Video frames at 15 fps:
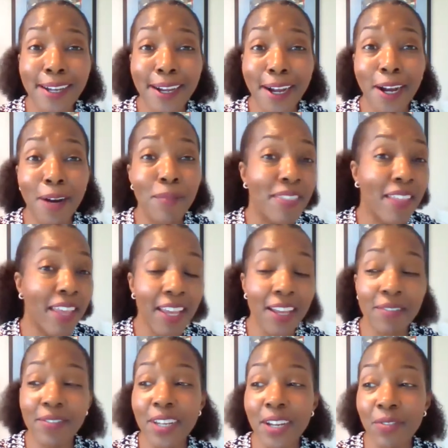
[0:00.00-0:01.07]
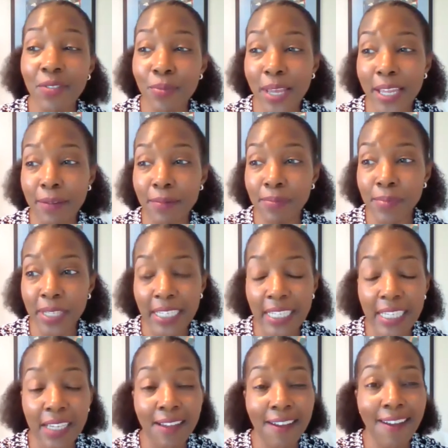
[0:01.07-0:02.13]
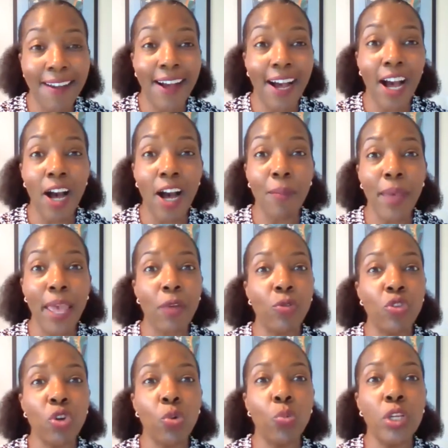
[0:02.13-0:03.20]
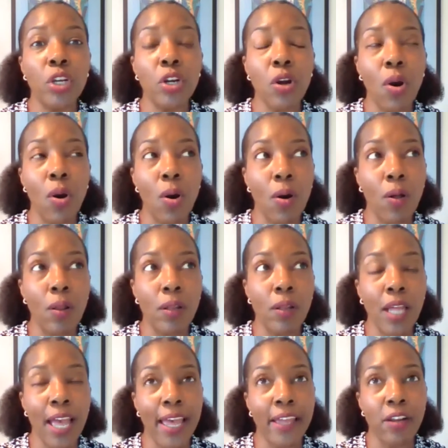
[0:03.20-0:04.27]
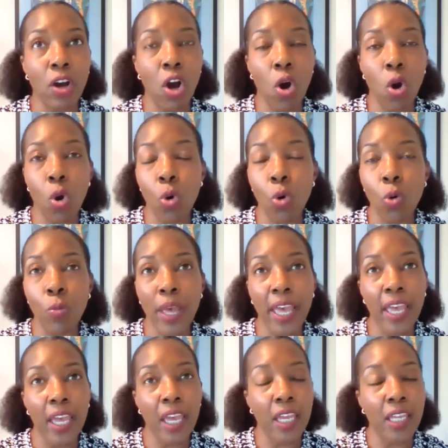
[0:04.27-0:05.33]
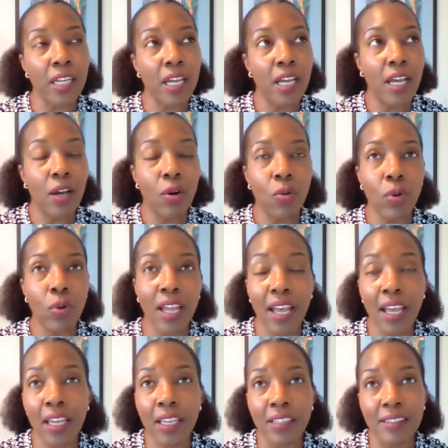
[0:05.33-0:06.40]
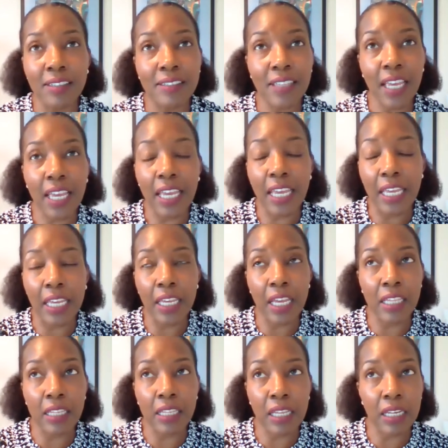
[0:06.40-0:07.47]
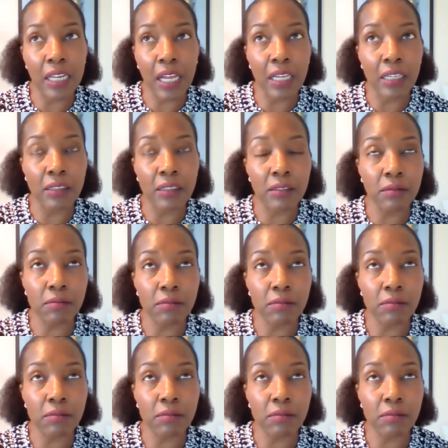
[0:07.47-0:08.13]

Um, and they have never met me. Um, and so we are all at home. And when I say, and, and I